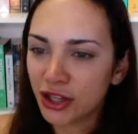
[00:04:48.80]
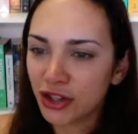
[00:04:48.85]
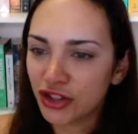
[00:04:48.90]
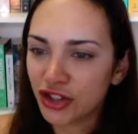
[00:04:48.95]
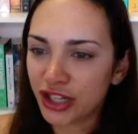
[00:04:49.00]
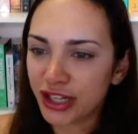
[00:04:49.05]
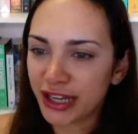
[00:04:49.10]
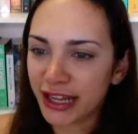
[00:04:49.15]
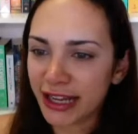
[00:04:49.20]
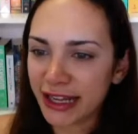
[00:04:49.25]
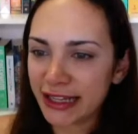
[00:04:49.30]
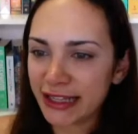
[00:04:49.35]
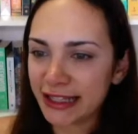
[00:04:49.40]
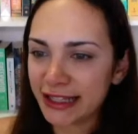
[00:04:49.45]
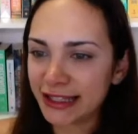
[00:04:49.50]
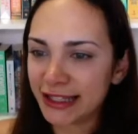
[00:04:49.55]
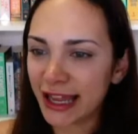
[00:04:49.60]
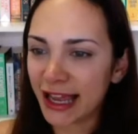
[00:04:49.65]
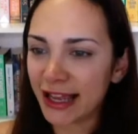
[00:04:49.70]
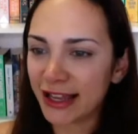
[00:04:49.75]
Janine
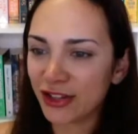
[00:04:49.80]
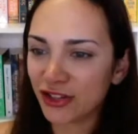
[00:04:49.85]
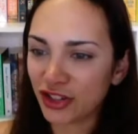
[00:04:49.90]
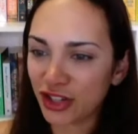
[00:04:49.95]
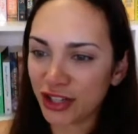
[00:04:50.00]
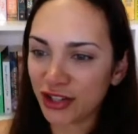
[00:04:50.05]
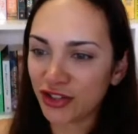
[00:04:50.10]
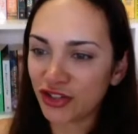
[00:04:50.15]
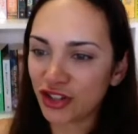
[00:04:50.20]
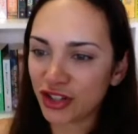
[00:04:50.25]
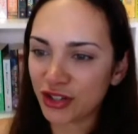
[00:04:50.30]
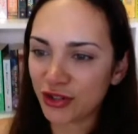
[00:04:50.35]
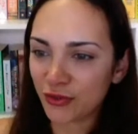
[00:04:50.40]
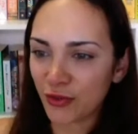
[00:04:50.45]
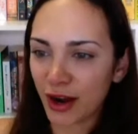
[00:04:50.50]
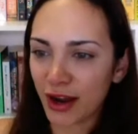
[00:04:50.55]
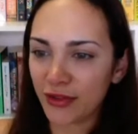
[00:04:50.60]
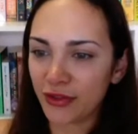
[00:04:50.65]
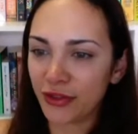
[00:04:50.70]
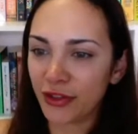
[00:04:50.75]
says she's just
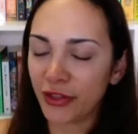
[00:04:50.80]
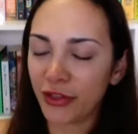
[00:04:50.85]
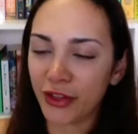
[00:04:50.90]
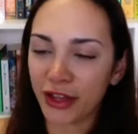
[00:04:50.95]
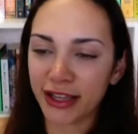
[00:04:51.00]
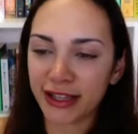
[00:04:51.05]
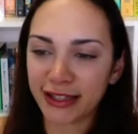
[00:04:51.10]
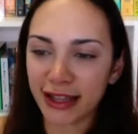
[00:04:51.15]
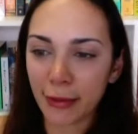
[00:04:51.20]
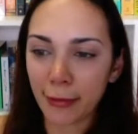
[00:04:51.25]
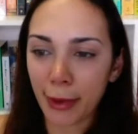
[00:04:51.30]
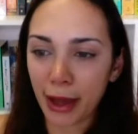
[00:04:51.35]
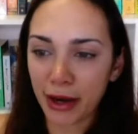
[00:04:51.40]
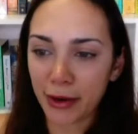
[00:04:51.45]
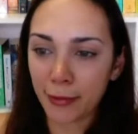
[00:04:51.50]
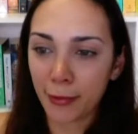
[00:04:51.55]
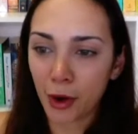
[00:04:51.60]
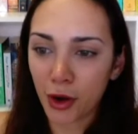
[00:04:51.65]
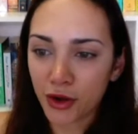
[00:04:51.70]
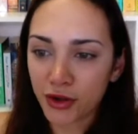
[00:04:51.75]
read The Things That Matter
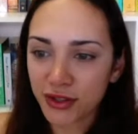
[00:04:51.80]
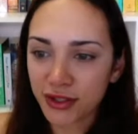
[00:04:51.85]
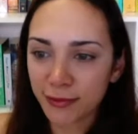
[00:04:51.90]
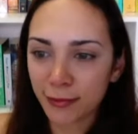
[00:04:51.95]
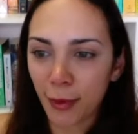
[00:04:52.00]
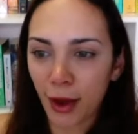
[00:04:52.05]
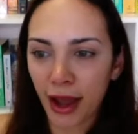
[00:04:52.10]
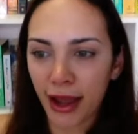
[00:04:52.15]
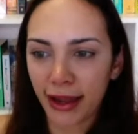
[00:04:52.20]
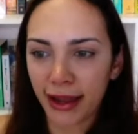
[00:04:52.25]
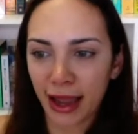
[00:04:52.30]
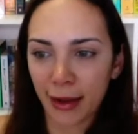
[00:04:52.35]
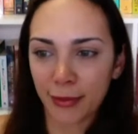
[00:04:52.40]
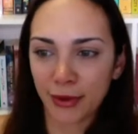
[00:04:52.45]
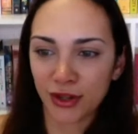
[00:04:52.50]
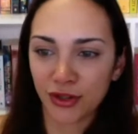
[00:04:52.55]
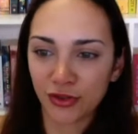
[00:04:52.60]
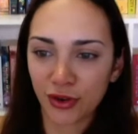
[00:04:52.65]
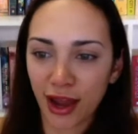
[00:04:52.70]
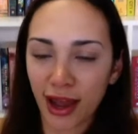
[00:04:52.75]
Most by Gabby
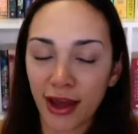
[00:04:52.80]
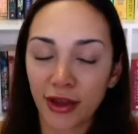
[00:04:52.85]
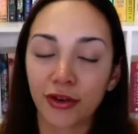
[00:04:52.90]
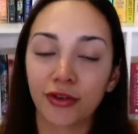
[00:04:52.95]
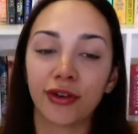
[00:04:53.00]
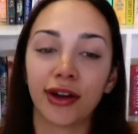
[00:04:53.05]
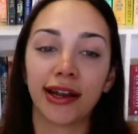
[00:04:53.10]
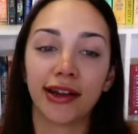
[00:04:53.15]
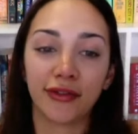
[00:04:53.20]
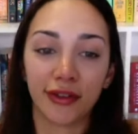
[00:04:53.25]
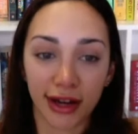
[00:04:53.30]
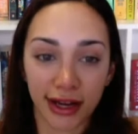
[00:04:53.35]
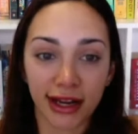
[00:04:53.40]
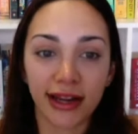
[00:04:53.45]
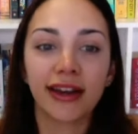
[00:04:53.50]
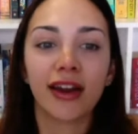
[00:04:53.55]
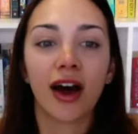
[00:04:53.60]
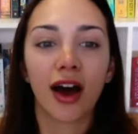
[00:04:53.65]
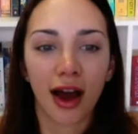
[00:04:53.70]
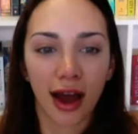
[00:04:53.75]
Stroud. Great
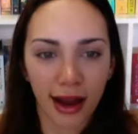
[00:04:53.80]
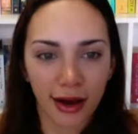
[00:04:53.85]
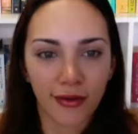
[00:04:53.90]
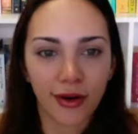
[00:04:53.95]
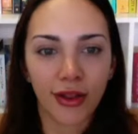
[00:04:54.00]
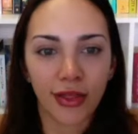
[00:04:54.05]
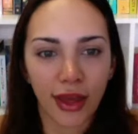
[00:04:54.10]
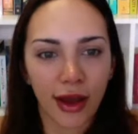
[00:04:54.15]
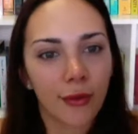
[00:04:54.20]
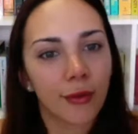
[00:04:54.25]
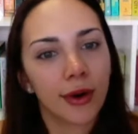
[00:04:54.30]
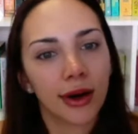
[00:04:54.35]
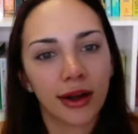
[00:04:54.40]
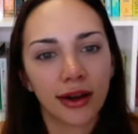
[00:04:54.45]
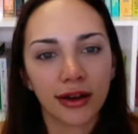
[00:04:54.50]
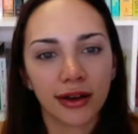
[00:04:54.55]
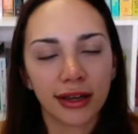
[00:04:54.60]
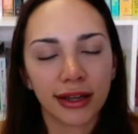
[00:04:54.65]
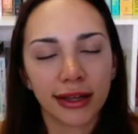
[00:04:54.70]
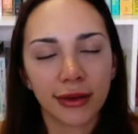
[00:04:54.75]
read. I read that
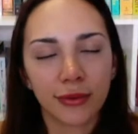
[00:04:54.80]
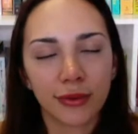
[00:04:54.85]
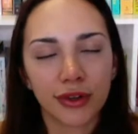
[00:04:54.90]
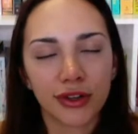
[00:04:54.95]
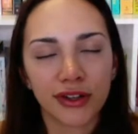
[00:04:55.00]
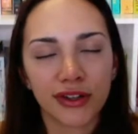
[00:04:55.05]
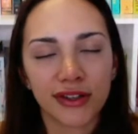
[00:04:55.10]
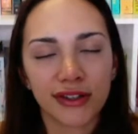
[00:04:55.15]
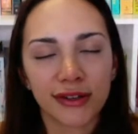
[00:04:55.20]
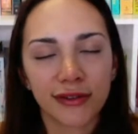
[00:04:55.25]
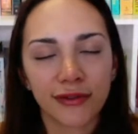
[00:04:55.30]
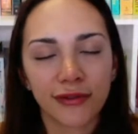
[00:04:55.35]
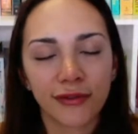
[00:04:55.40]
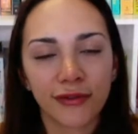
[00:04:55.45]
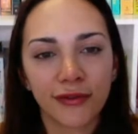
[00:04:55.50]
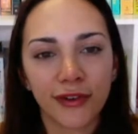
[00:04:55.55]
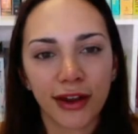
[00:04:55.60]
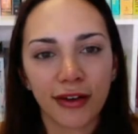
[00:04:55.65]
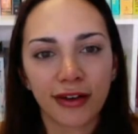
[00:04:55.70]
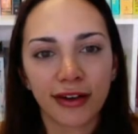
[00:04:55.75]
one. It was
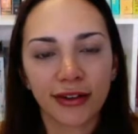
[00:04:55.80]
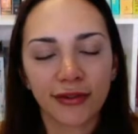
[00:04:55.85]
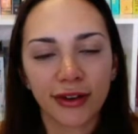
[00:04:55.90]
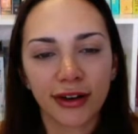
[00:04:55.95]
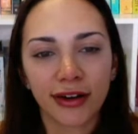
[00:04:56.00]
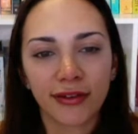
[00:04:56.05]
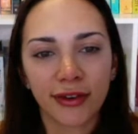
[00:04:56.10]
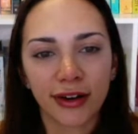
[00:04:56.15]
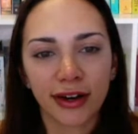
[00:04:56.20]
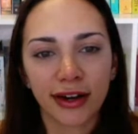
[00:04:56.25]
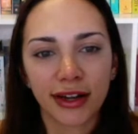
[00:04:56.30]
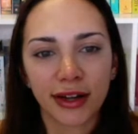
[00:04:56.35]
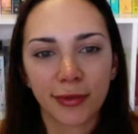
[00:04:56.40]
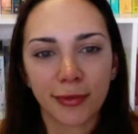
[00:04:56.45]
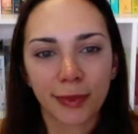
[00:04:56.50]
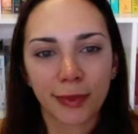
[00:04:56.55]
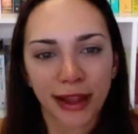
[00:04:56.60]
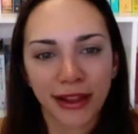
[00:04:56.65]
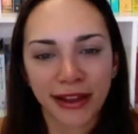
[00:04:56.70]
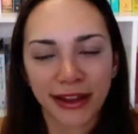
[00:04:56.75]
very, very, very
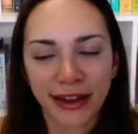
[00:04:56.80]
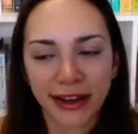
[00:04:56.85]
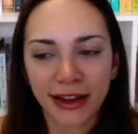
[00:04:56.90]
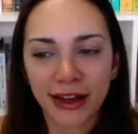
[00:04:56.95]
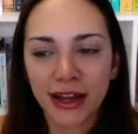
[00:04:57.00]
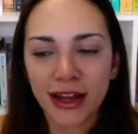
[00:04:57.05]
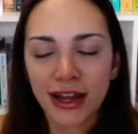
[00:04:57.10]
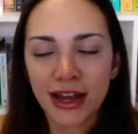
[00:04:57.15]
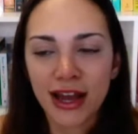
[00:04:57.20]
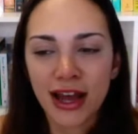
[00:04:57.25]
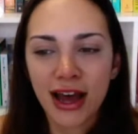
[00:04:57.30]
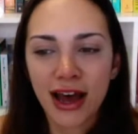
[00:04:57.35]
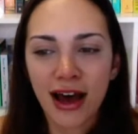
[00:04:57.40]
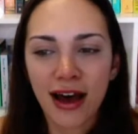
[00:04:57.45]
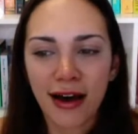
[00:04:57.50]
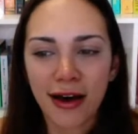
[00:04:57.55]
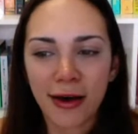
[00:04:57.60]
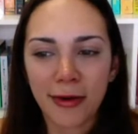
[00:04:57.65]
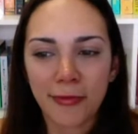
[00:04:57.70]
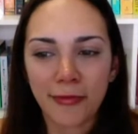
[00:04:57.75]
compelling.
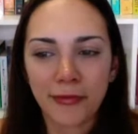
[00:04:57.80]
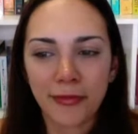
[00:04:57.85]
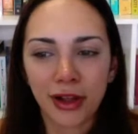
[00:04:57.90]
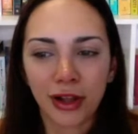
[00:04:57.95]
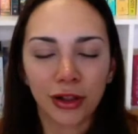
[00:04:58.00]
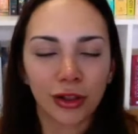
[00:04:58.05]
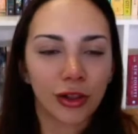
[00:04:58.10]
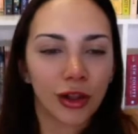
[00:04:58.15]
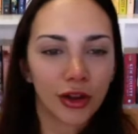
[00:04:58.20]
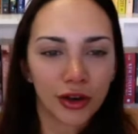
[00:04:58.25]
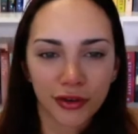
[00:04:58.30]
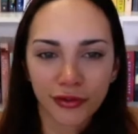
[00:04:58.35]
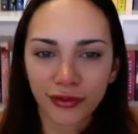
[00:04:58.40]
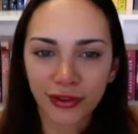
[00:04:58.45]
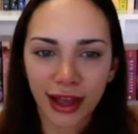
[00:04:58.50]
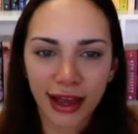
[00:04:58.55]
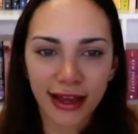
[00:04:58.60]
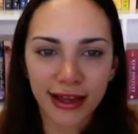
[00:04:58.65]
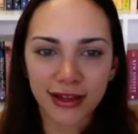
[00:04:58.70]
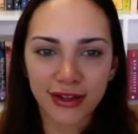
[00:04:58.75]
A lot of
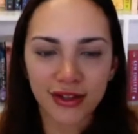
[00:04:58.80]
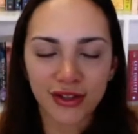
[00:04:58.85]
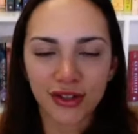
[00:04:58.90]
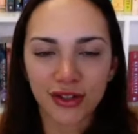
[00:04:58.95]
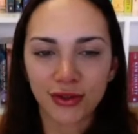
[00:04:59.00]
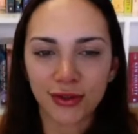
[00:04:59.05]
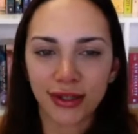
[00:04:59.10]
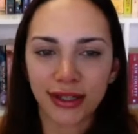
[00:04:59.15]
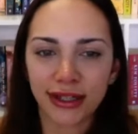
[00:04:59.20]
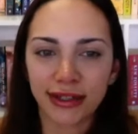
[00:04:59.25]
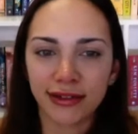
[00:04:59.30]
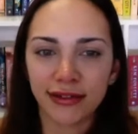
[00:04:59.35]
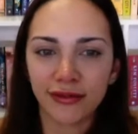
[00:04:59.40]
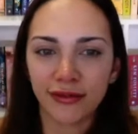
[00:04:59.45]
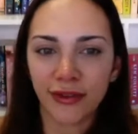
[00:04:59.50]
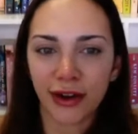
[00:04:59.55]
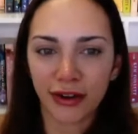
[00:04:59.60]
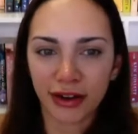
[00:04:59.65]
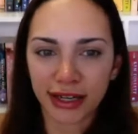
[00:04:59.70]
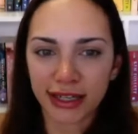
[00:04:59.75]
layers to it,
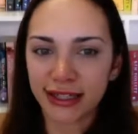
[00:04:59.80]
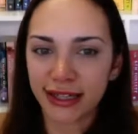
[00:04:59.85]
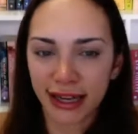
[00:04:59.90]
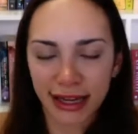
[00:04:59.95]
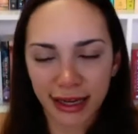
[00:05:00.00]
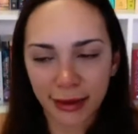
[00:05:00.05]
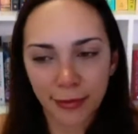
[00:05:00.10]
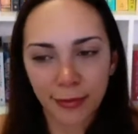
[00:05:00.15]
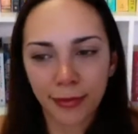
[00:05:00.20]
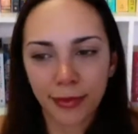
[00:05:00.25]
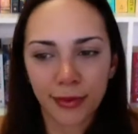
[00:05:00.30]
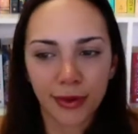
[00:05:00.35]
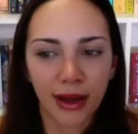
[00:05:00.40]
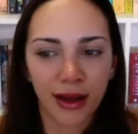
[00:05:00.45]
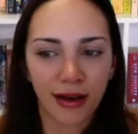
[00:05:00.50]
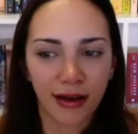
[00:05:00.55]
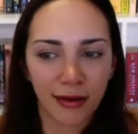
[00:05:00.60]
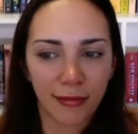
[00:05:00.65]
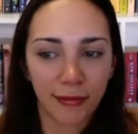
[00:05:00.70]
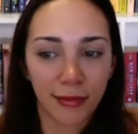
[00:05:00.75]
very deep.
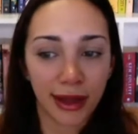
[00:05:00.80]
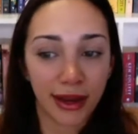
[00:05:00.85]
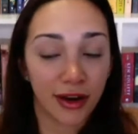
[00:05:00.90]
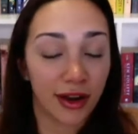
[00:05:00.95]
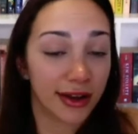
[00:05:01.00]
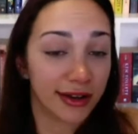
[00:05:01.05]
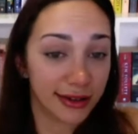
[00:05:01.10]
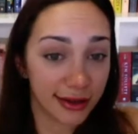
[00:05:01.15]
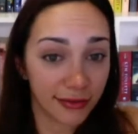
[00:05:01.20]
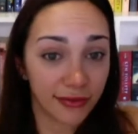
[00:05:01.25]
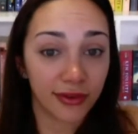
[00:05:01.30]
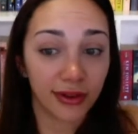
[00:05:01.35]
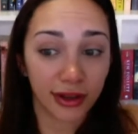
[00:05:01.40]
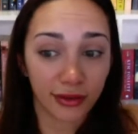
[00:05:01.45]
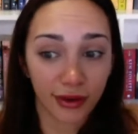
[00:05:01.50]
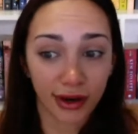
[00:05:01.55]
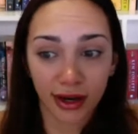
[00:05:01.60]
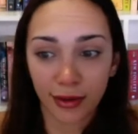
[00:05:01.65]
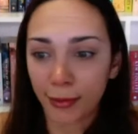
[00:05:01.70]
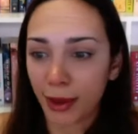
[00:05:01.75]
and I definitely
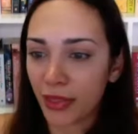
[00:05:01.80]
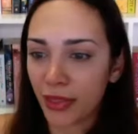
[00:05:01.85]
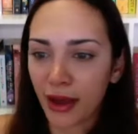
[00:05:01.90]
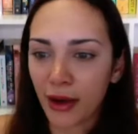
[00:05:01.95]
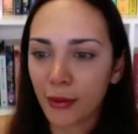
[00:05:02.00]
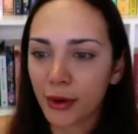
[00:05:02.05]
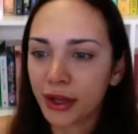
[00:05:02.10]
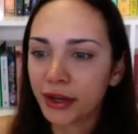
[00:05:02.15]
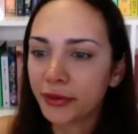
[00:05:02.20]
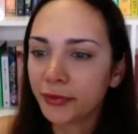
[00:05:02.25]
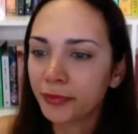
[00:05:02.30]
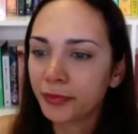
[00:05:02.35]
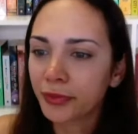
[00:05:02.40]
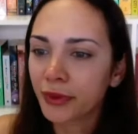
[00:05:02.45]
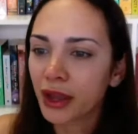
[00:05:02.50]
recommend that one.